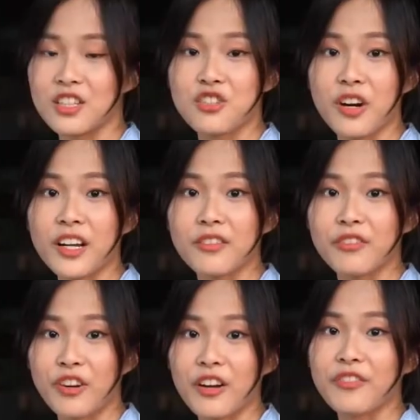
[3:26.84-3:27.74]
dried
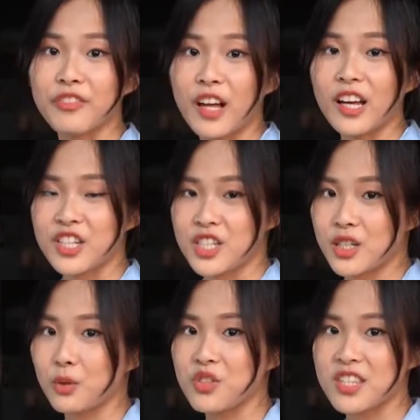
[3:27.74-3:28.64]
fried flour actually
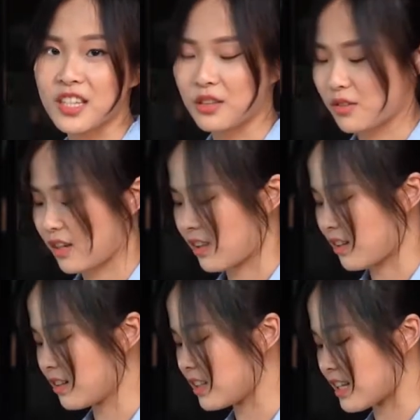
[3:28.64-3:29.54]
don't stick
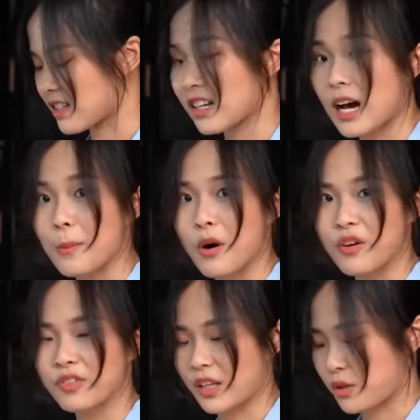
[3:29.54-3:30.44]
together. It doesn't come
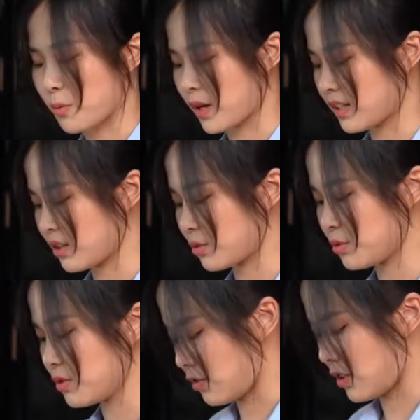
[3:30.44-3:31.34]
off like you want it
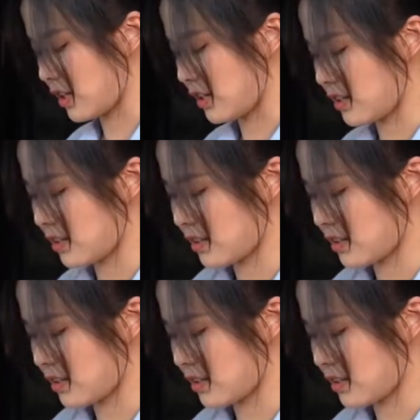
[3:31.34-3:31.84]
to. Okay.